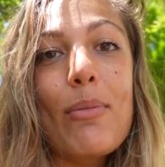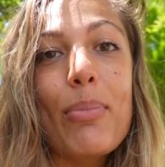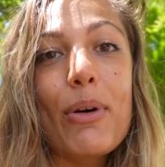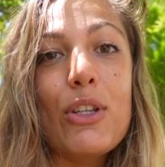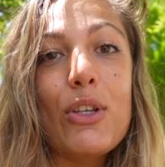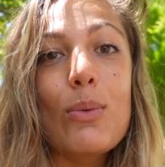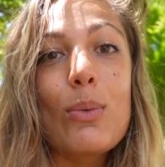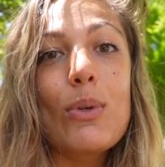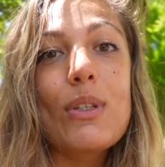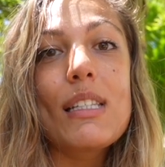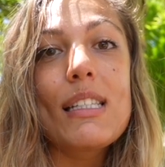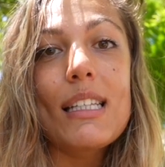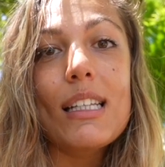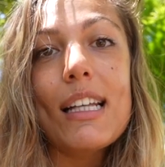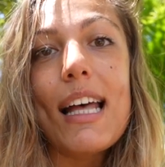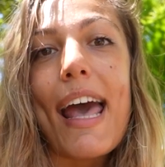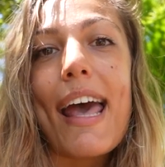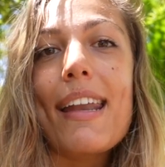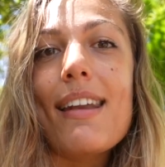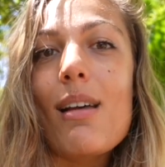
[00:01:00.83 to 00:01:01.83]
but you will
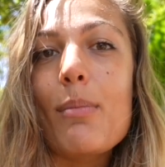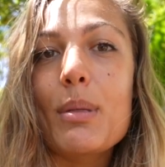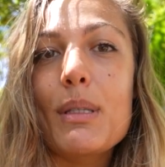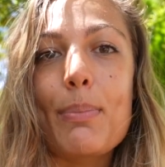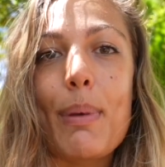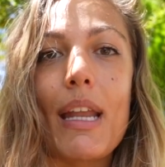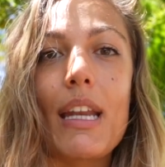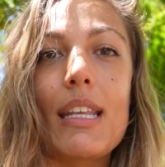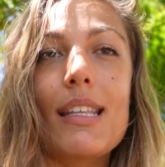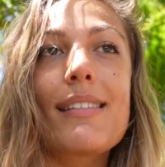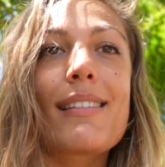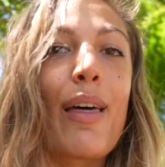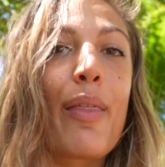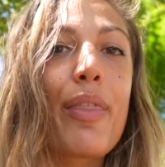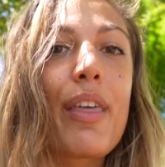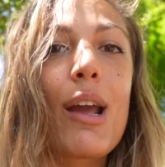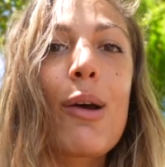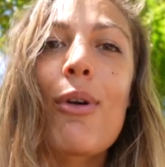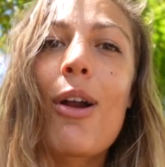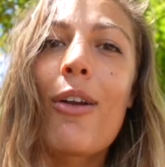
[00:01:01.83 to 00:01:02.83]
still end up spending
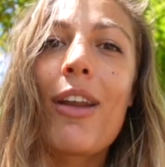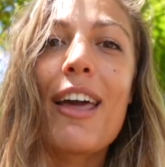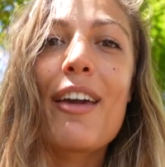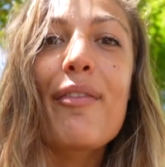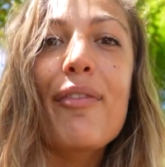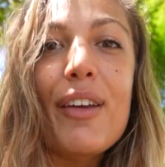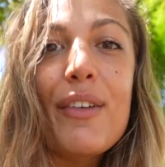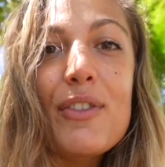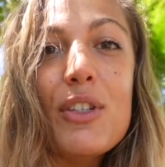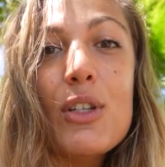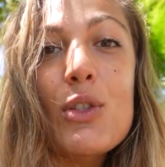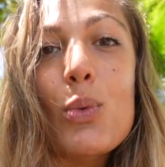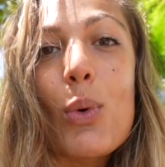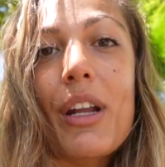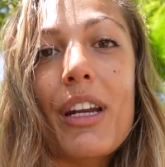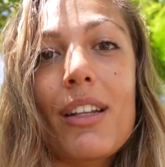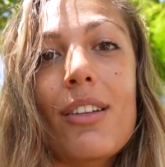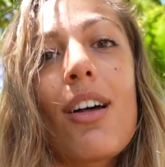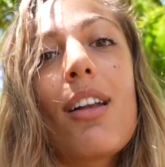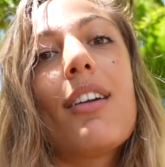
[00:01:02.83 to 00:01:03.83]
something around like
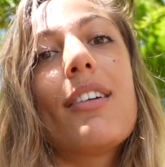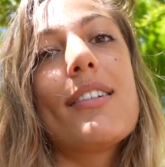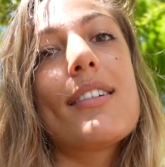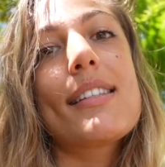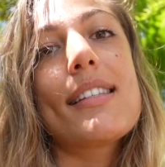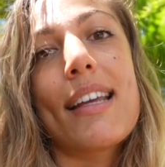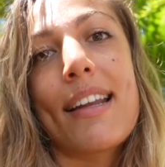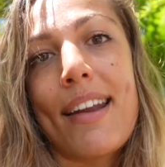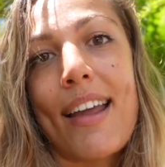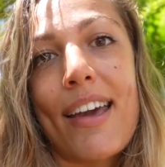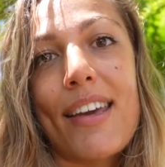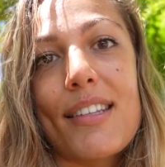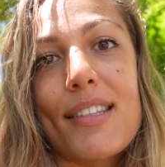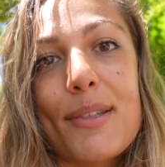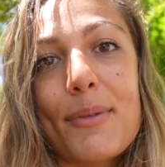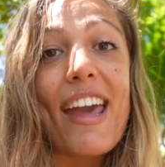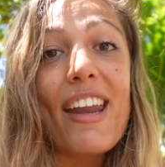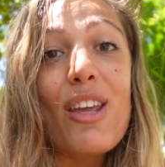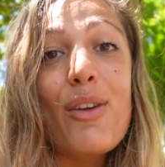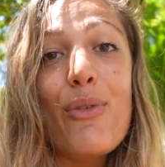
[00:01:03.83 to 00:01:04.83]
$15–20 a night.
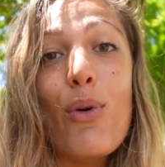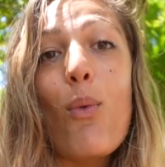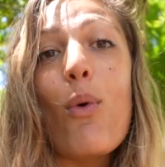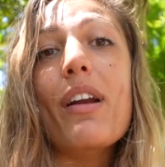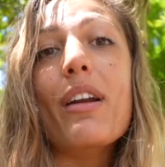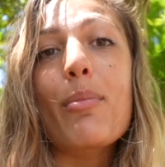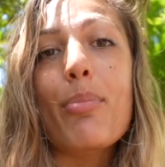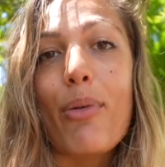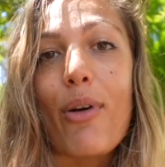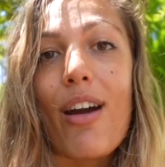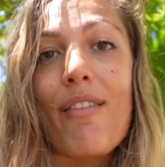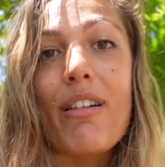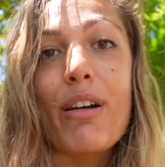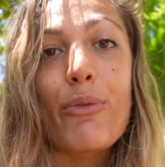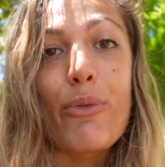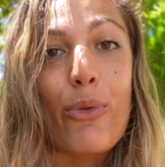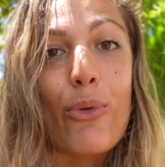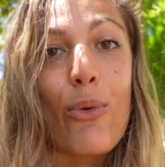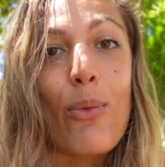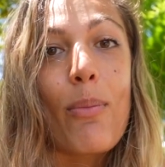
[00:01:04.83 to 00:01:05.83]
And if you want a private
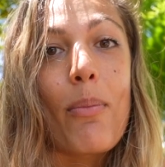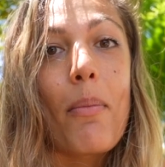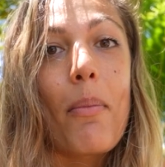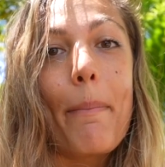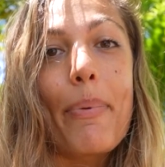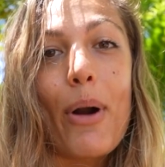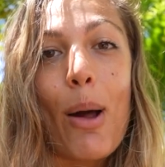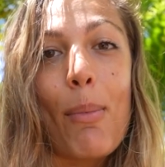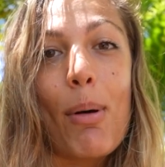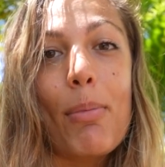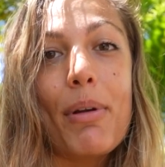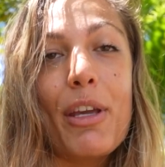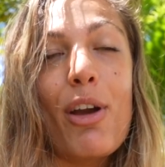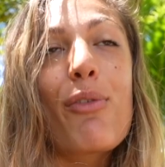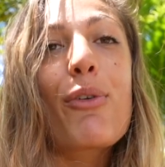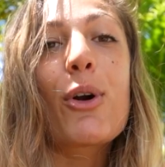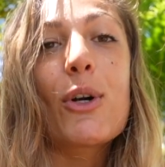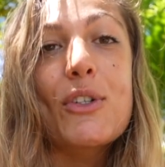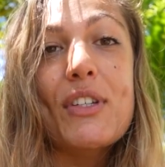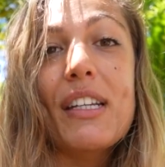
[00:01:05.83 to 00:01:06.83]
room, probably,
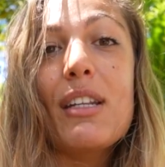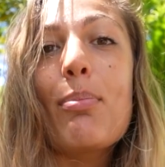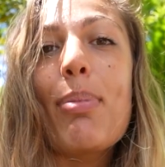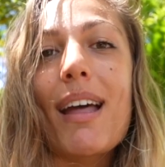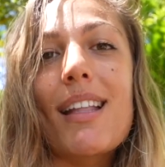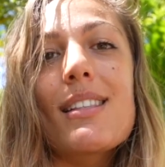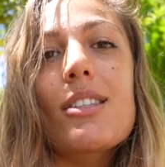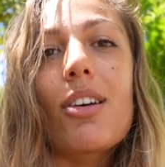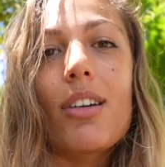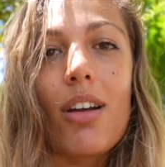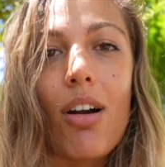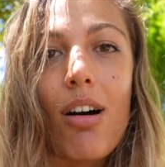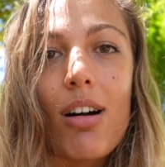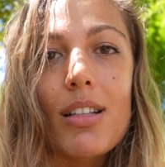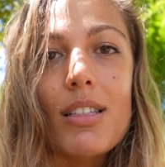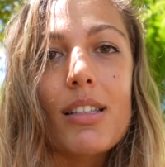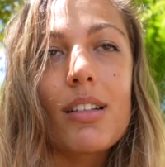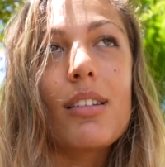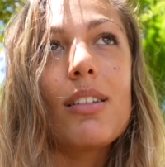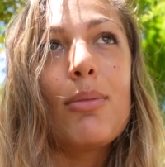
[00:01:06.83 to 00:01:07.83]
of course it depends on the
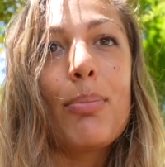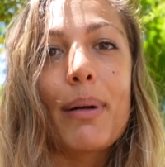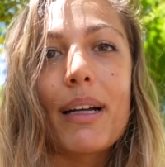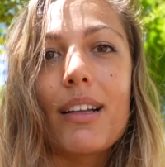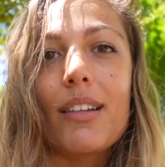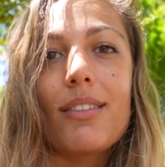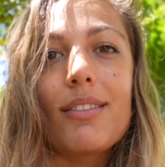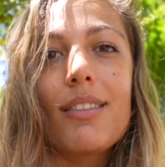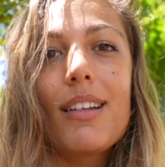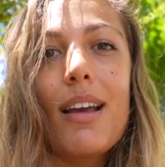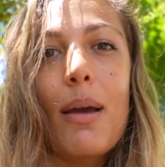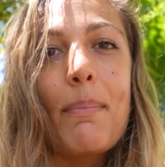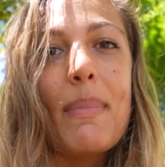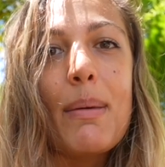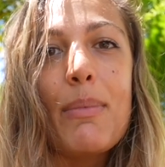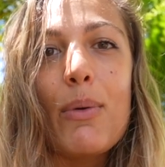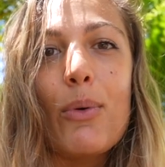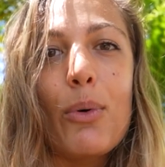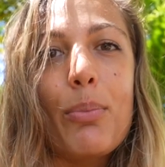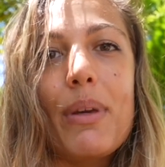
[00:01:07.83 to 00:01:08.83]
hotel, but
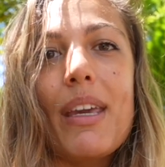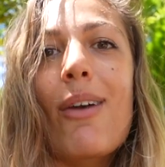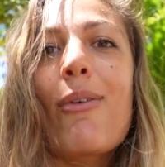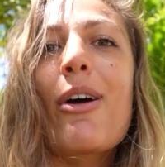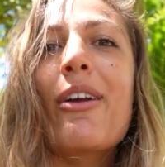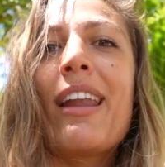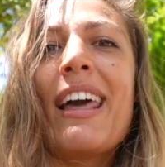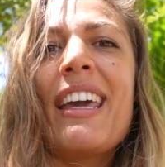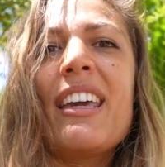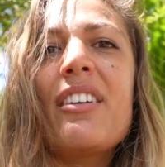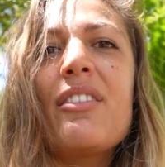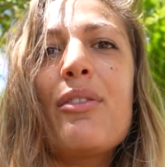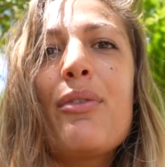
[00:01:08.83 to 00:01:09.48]
maybe it will be around like